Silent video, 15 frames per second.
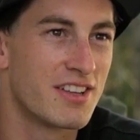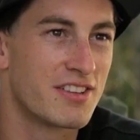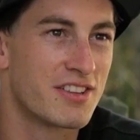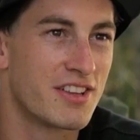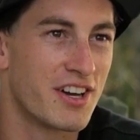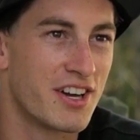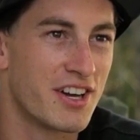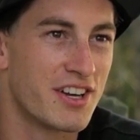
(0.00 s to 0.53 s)

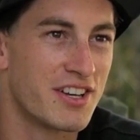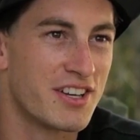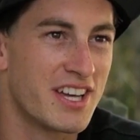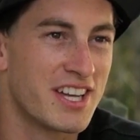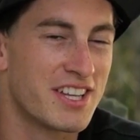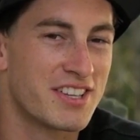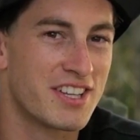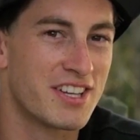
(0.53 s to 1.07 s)
So
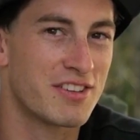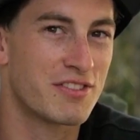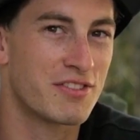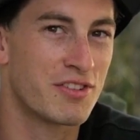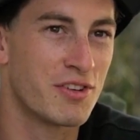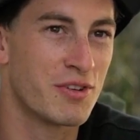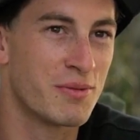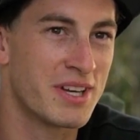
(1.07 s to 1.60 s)
it's a
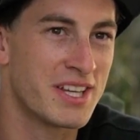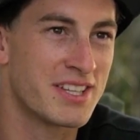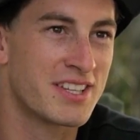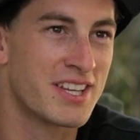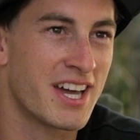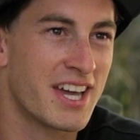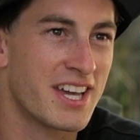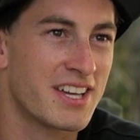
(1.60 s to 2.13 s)
2
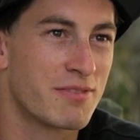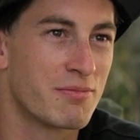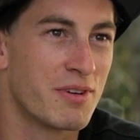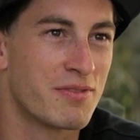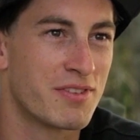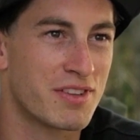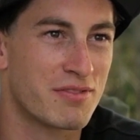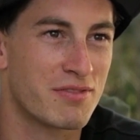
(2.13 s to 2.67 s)
intake
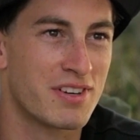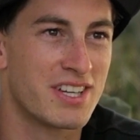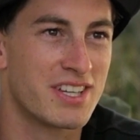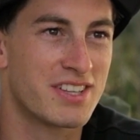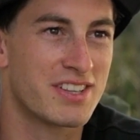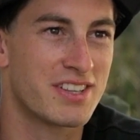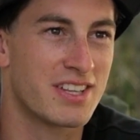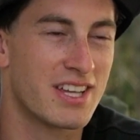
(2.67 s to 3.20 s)
with a 3
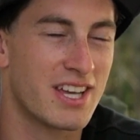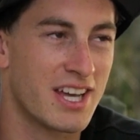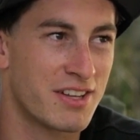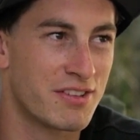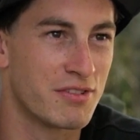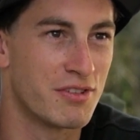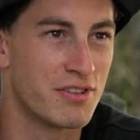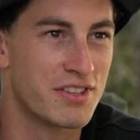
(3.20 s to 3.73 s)

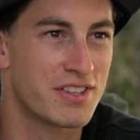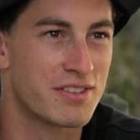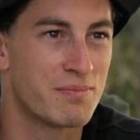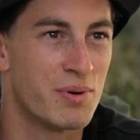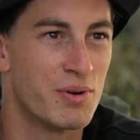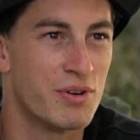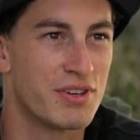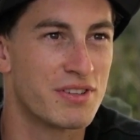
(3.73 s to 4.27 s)
exhaust
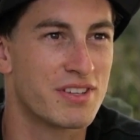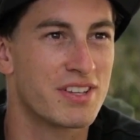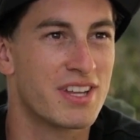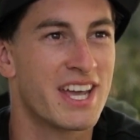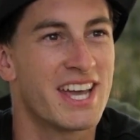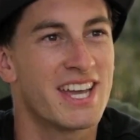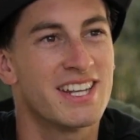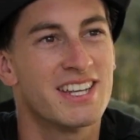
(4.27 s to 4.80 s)
port
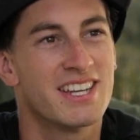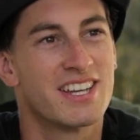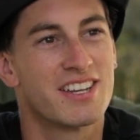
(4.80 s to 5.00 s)
head.